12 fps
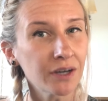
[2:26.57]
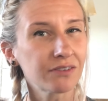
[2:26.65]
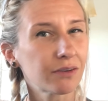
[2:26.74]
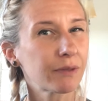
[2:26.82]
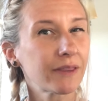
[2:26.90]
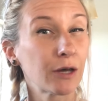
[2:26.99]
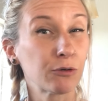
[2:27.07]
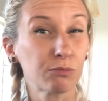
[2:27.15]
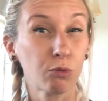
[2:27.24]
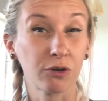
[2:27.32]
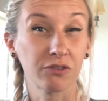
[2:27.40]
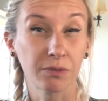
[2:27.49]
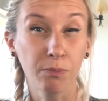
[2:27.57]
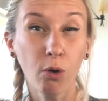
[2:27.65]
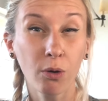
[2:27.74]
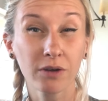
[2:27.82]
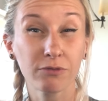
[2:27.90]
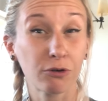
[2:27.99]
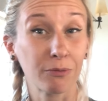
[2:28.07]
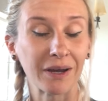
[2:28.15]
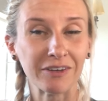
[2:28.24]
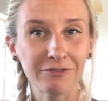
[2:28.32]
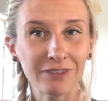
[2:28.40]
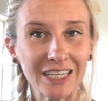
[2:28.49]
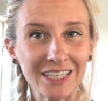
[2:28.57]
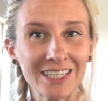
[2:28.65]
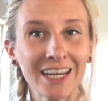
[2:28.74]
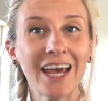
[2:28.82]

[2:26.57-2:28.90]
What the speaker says: something that was more supportive for my feet